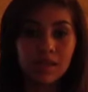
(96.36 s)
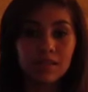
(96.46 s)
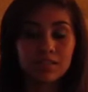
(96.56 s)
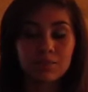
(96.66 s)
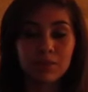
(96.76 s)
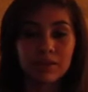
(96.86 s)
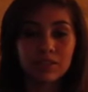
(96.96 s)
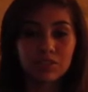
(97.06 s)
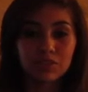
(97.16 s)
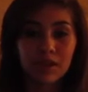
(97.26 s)
The
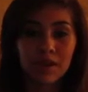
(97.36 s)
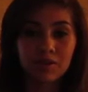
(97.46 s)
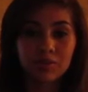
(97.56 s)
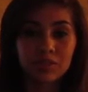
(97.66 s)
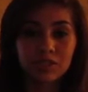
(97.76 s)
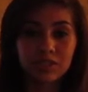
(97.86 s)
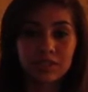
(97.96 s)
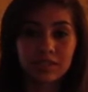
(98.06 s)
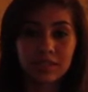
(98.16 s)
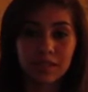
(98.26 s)
Spanish crown originally
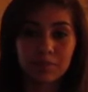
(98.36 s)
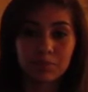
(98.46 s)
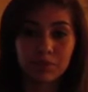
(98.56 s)
claimed